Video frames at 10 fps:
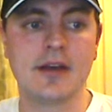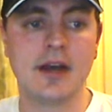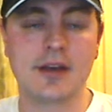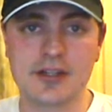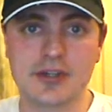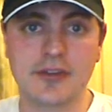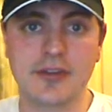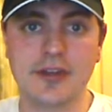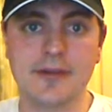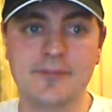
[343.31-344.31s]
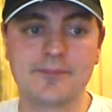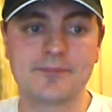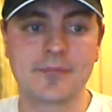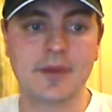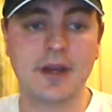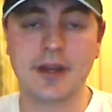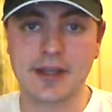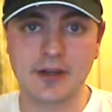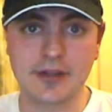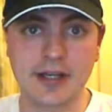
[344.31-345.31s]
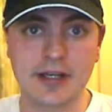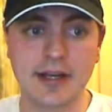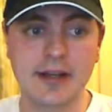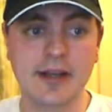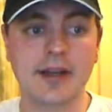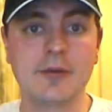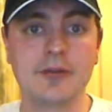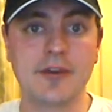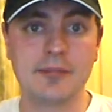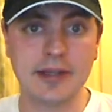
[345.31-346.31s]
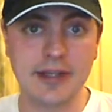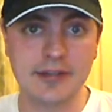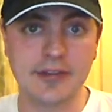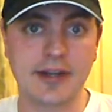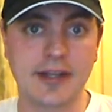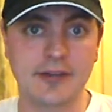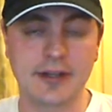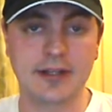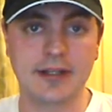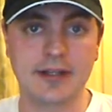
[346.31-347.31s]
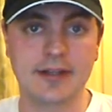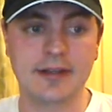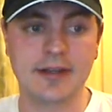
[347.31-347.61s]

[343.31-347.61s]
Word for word: And I shot the deer. And I killed it cleanly, and I was very pleased that I killed it cleanly.